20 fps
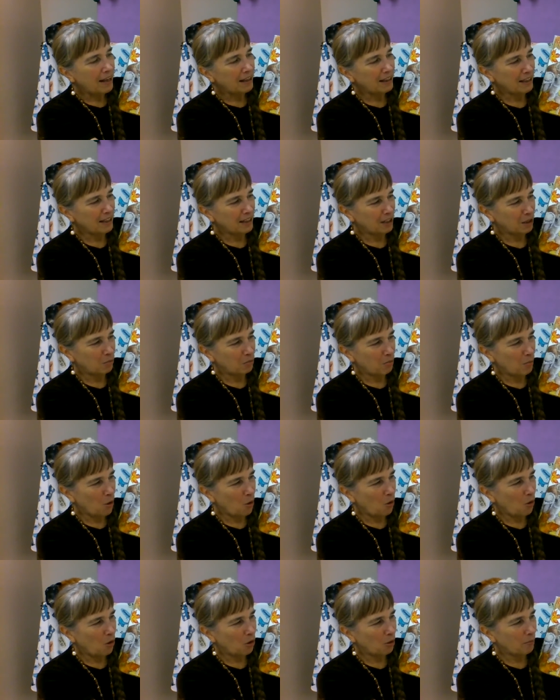little
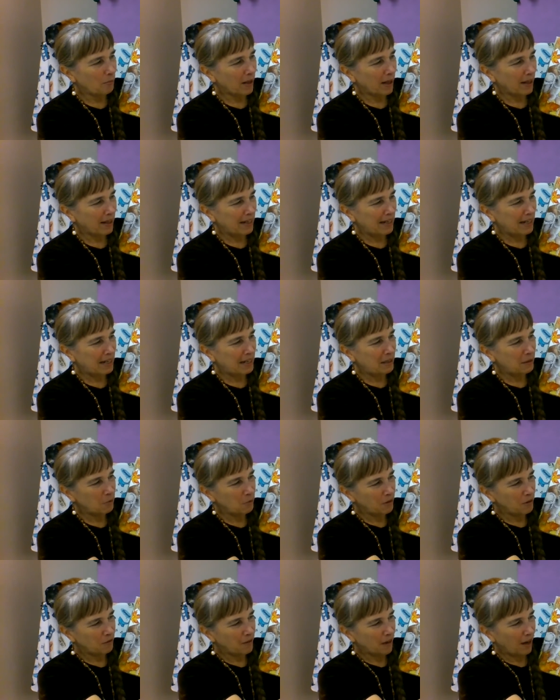mole buddy,
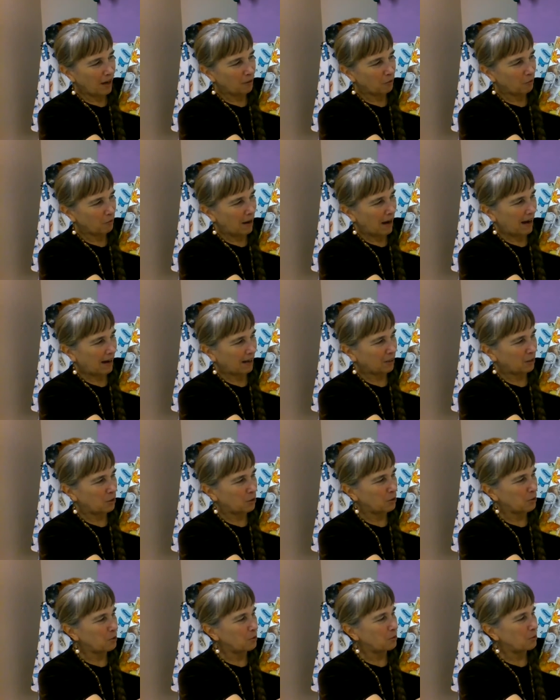we've got
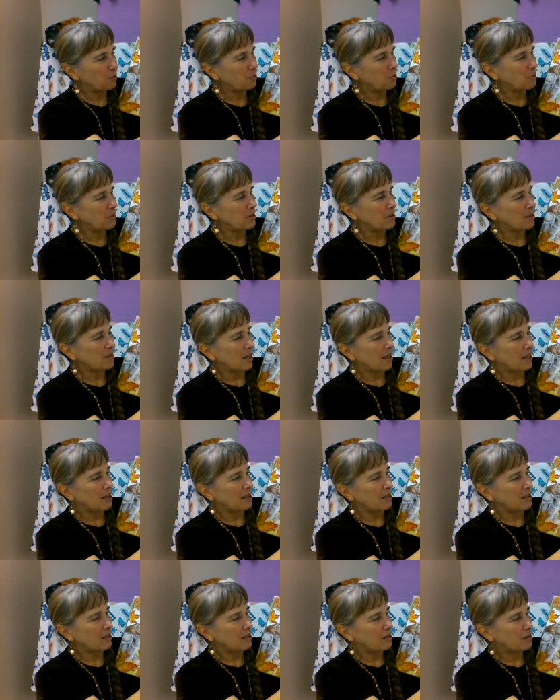raccoons
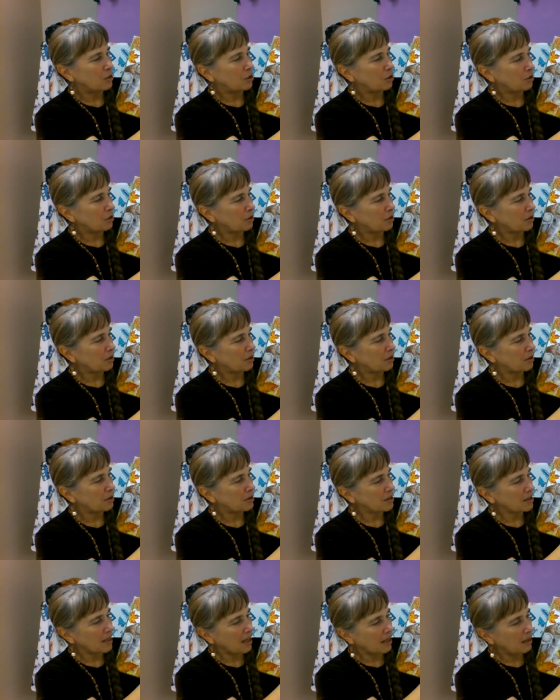and
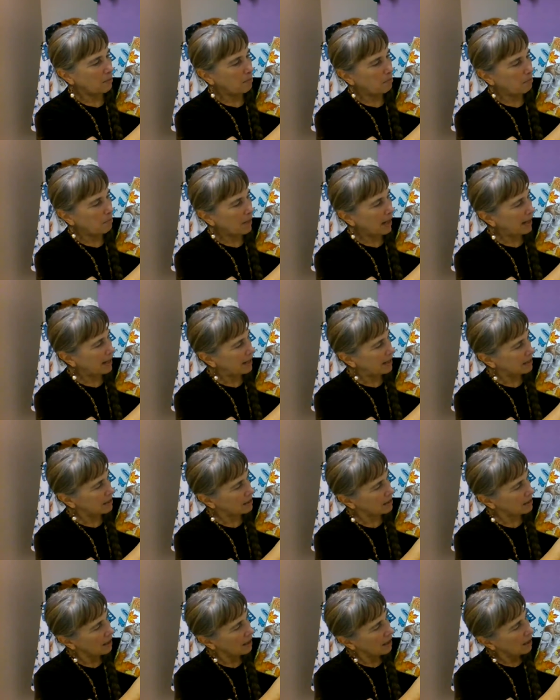turtles and
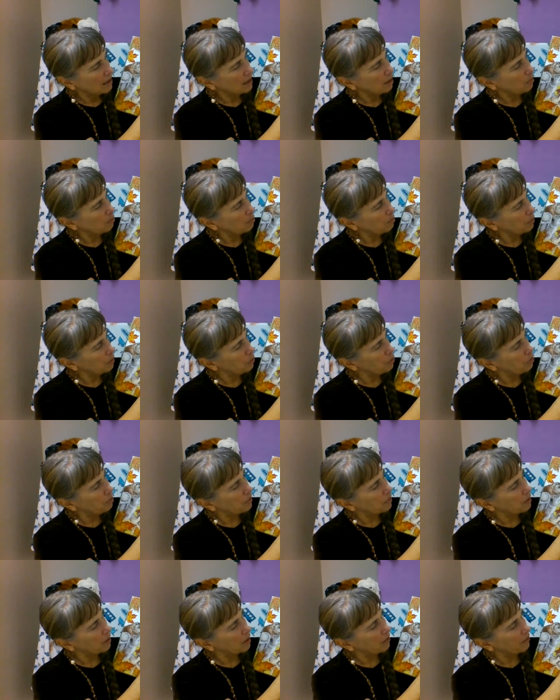mice, the
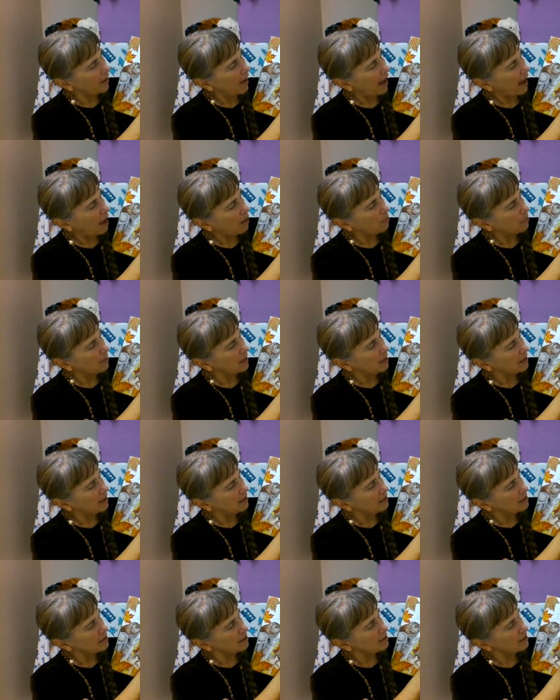bluebird of
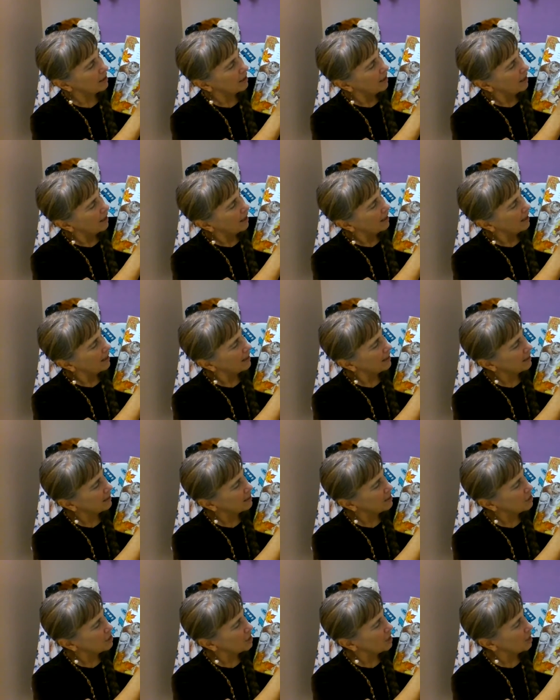happiness,
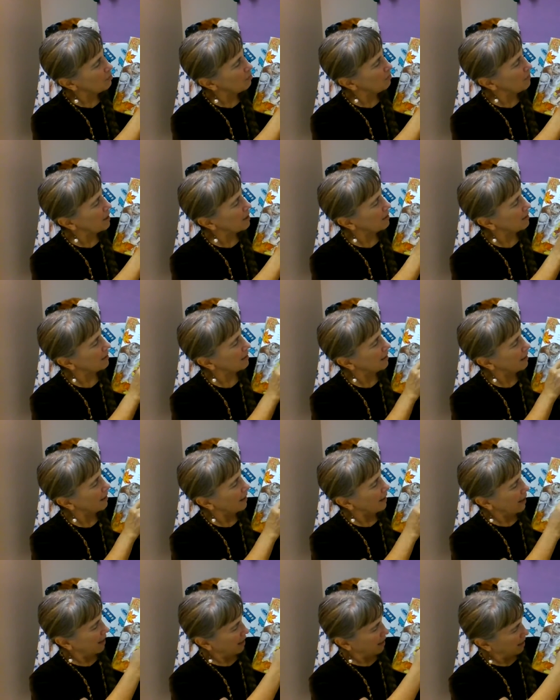little chipmunk,
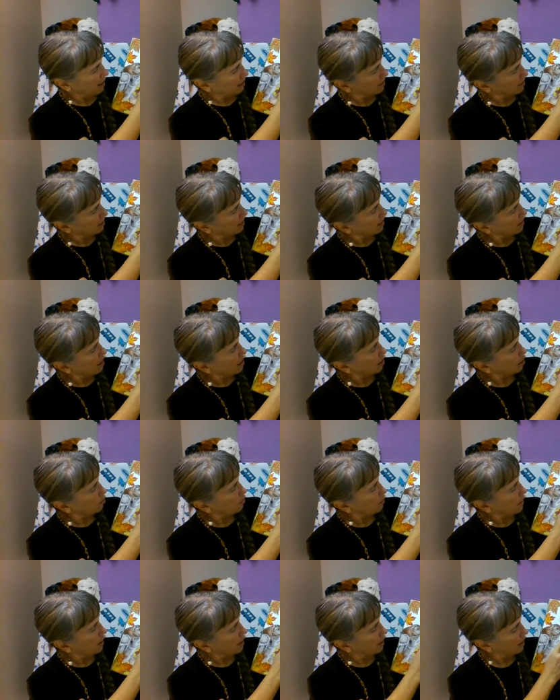and our
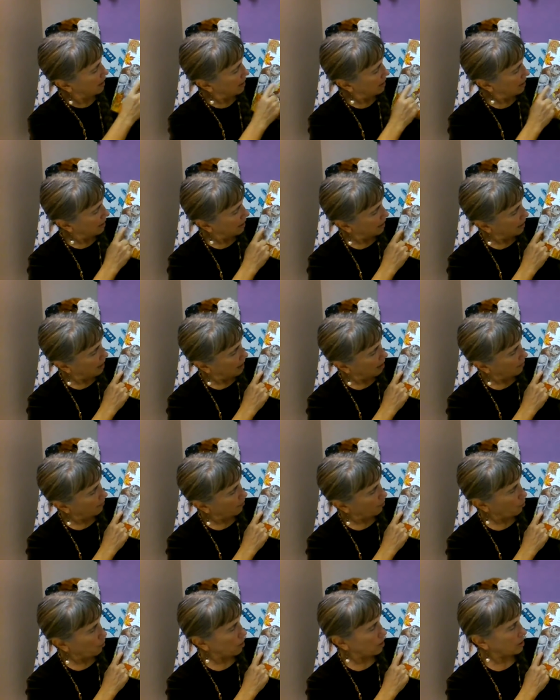skunk buddy, and
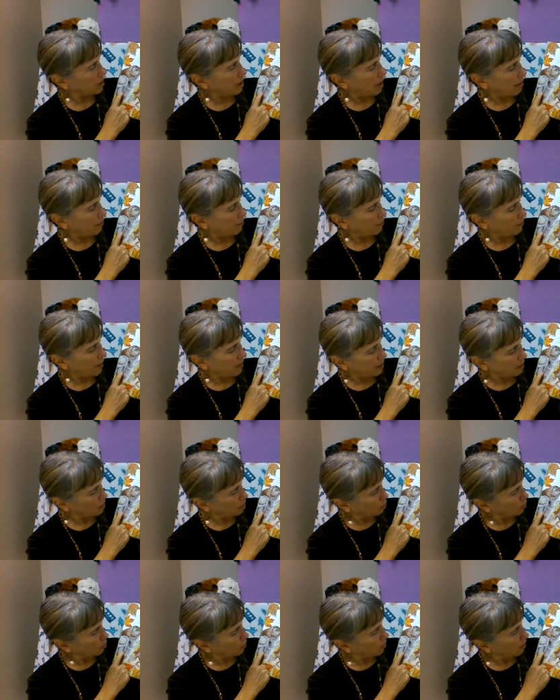of course our friend
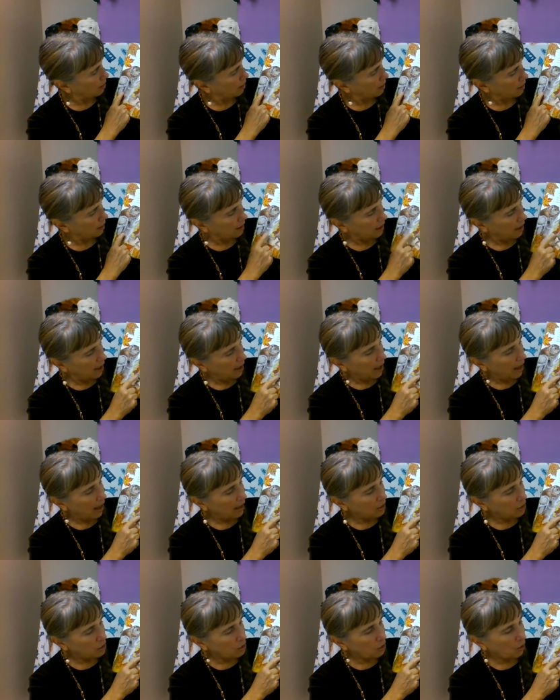squirrel,
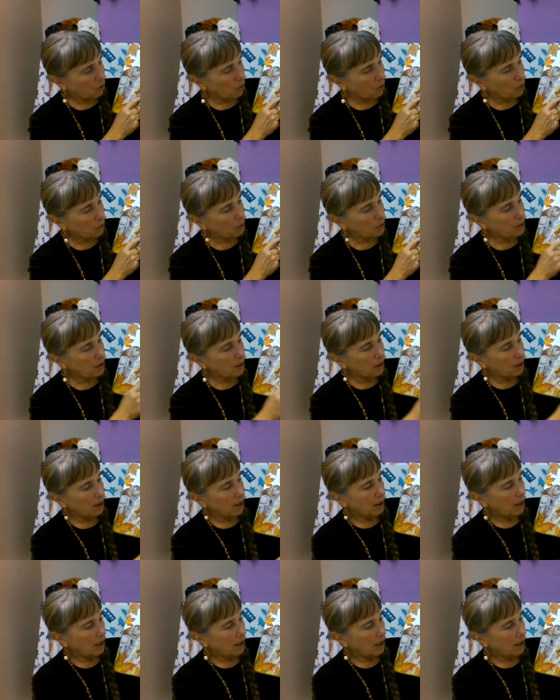and toad,